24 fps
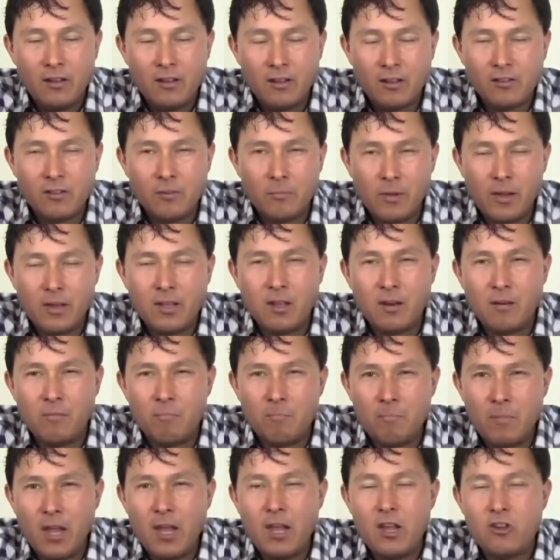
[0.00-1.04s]

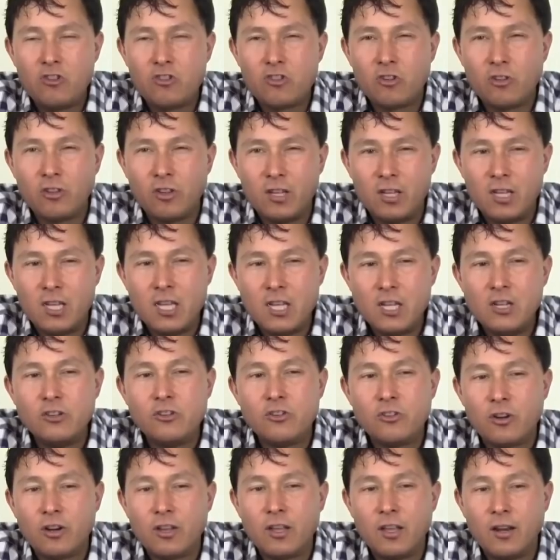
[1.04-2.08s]
majorly
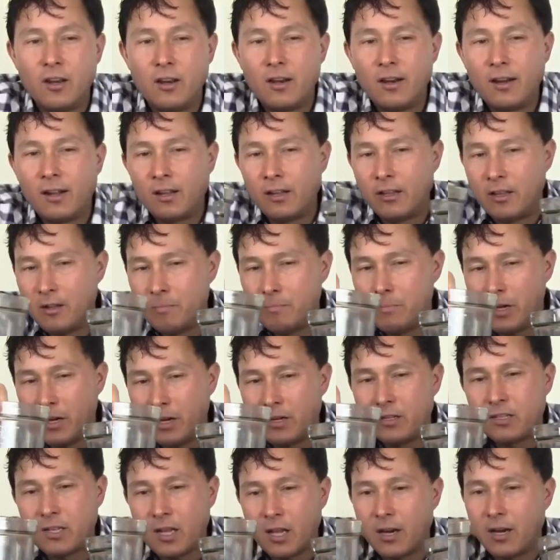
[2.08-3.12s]
easier to get into clean, but
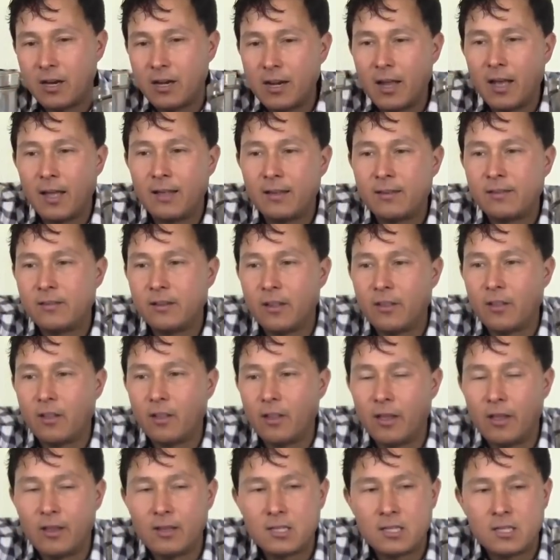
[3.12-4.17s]
it's kind of nice
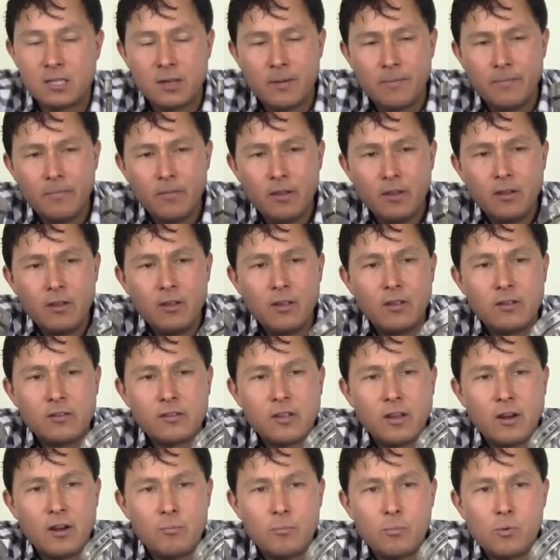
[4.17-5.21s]
nonetheless.
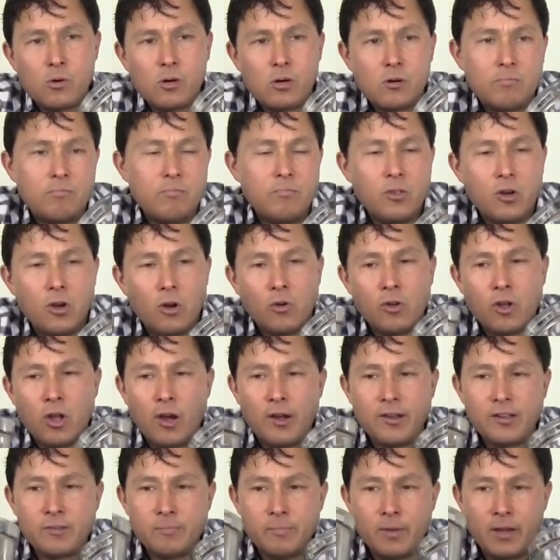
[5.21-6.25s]
It's kind of more, you know,
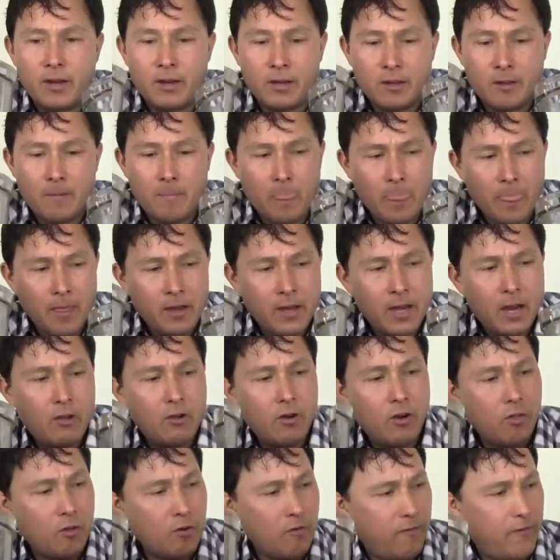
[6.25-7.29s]
cosmetic. Now
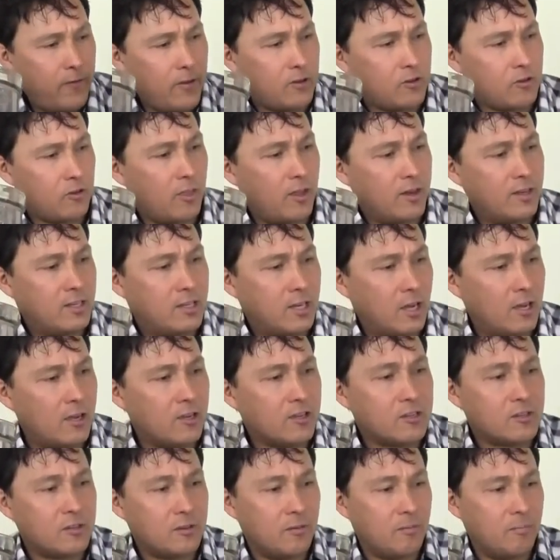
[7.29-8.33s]
another feature that
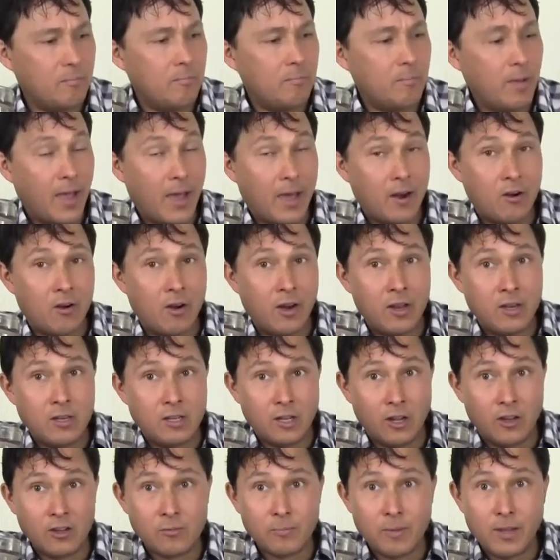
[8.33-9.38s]
does matter
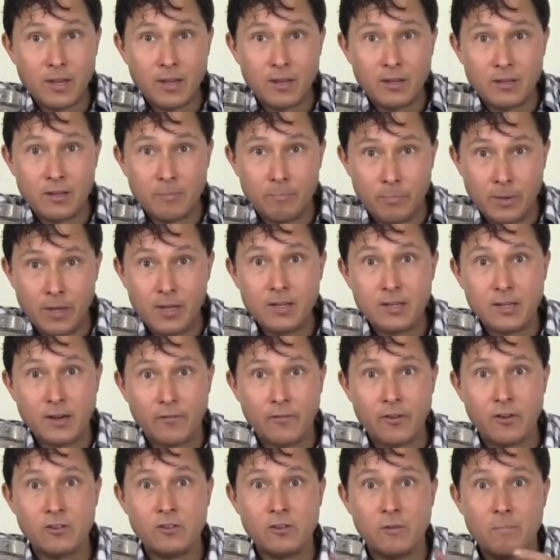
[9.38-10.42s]
and does make a big
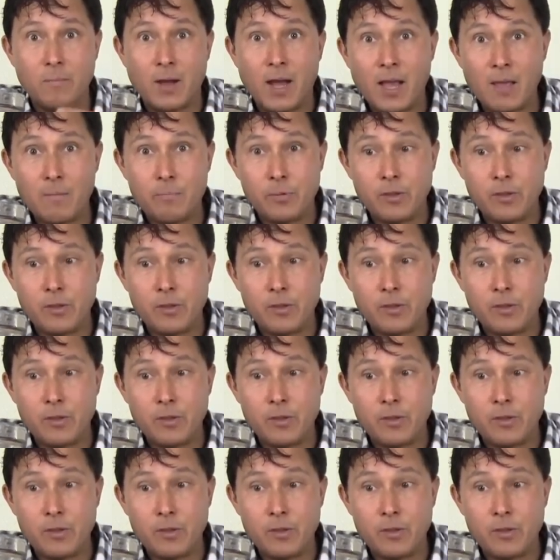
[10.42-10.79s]
difference in my